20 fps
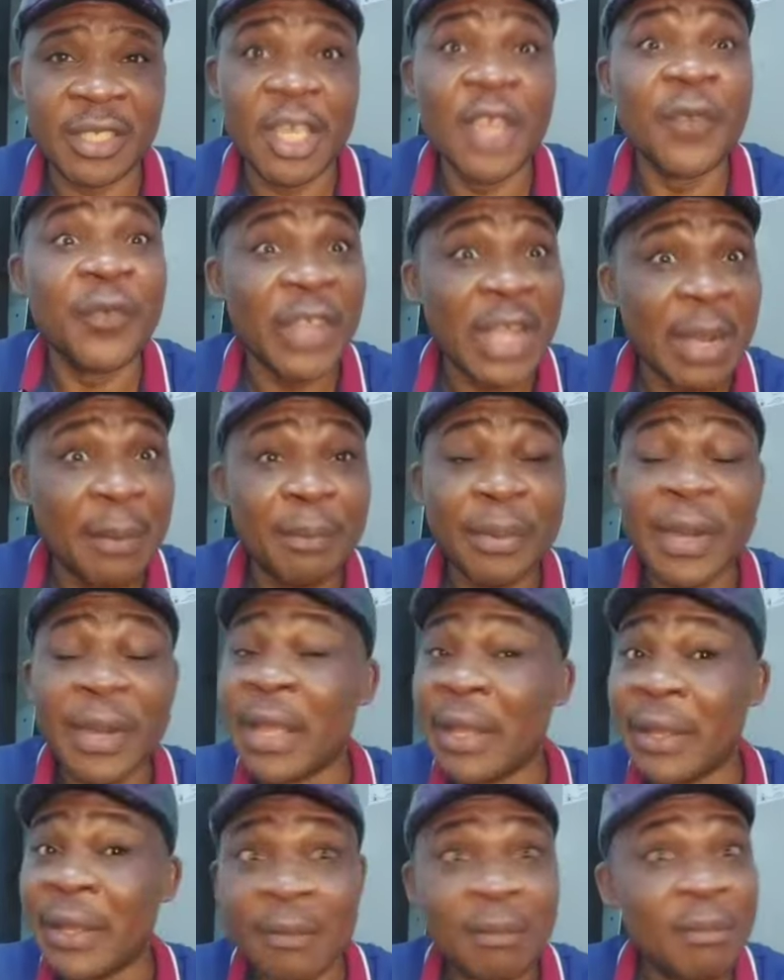If you can
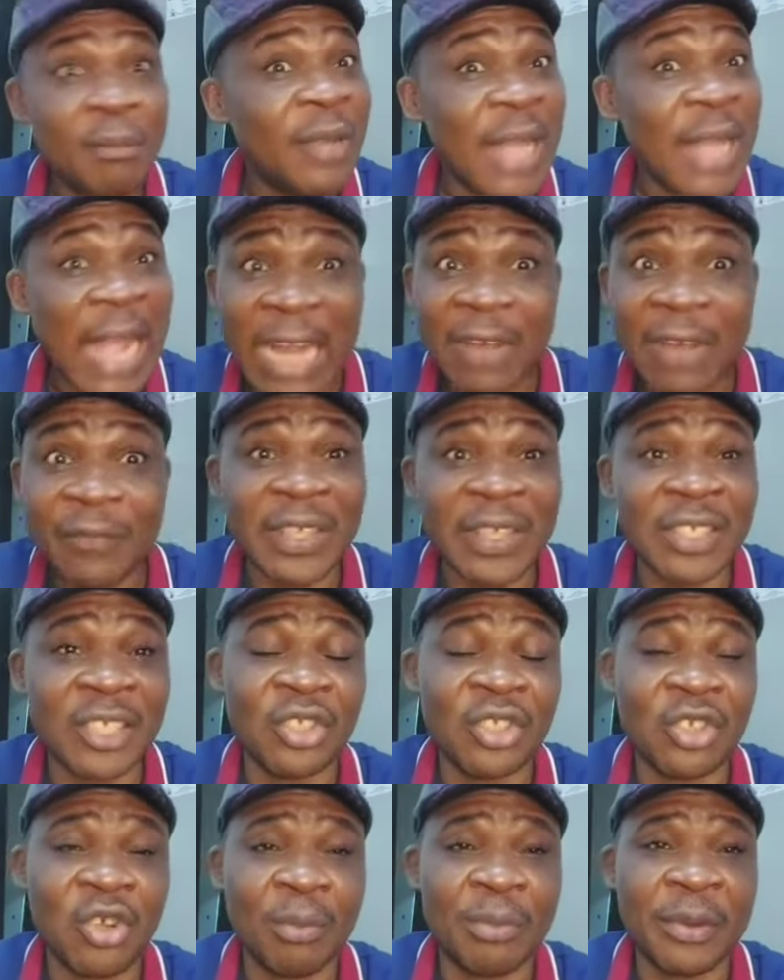pray, add fasting
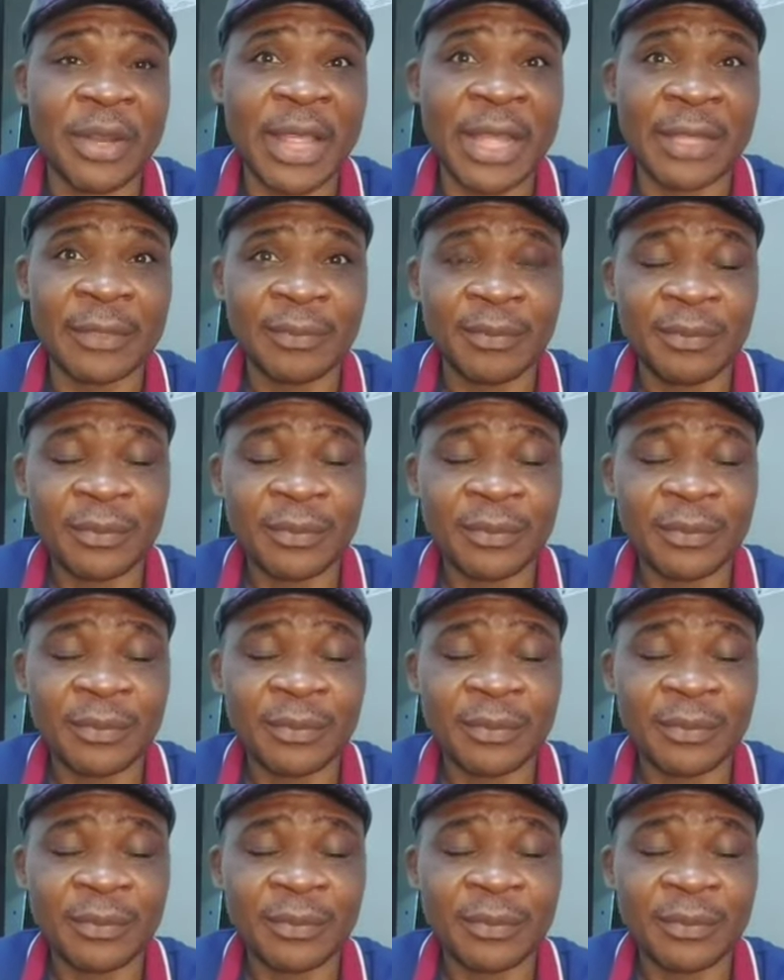to your prayer.